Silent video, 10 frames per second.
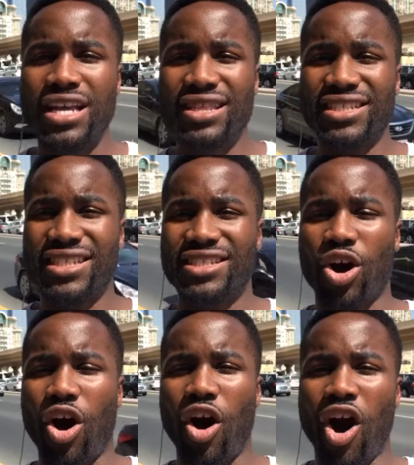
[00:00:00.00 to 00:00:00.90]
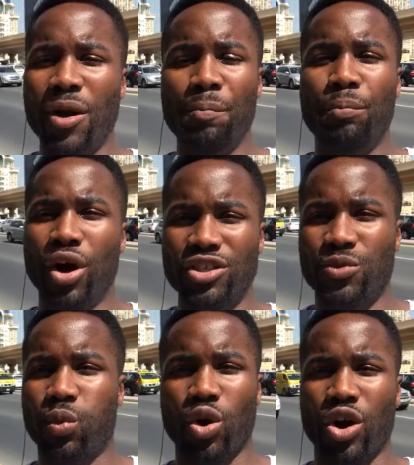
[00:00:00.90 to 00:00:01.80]
This is the hot
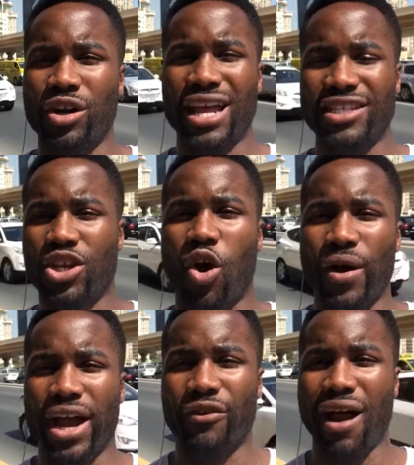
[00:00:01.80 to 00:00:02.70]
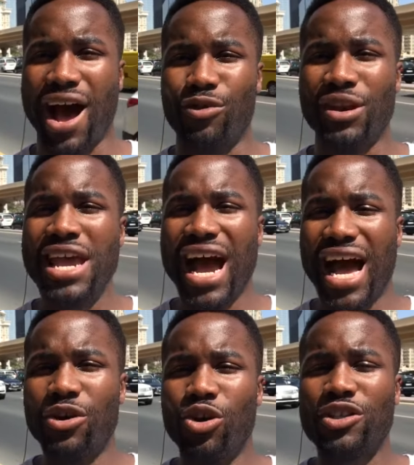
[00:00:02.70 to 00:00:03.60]
buzzword that's going around.
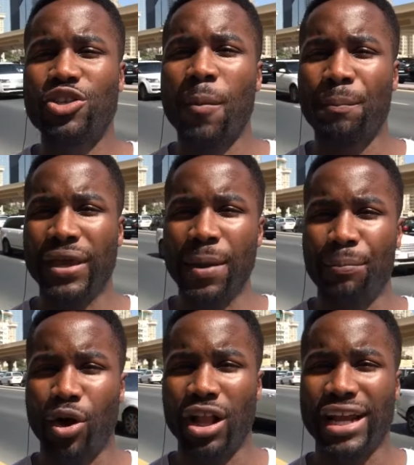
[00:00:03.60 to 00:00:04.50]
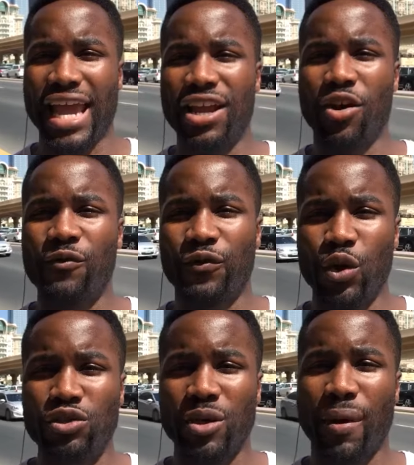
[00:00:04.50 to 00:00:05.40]
And look, some people are getting
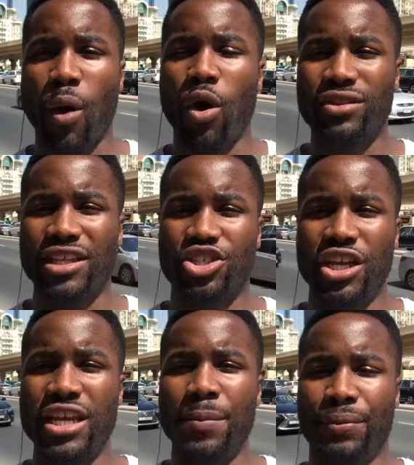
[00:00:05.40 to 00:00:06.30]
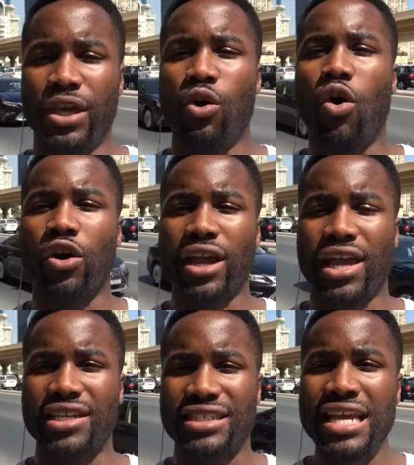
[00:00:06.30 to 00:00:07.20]
confused about what the GDPR
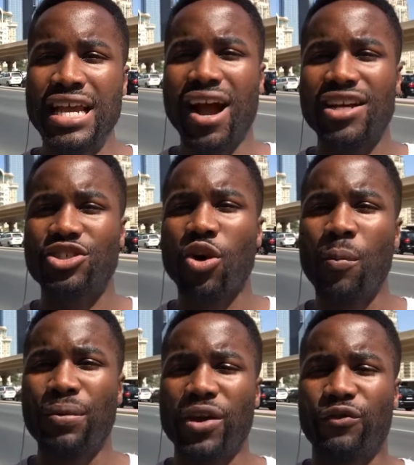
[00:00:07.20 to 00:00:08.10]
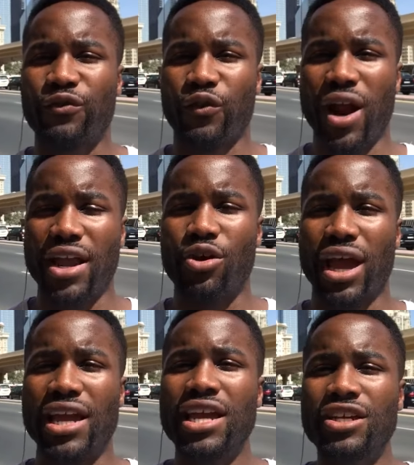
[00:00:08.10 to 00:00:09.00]
is. Guys, don't be afraid,
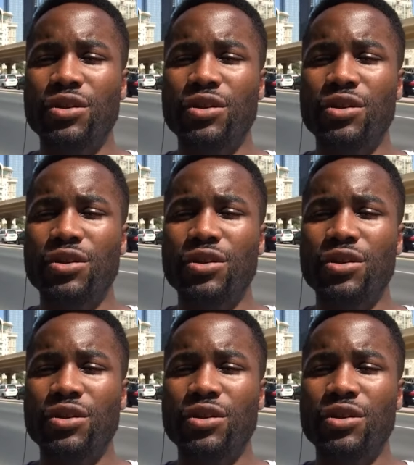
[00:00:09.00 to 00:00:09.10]
okay?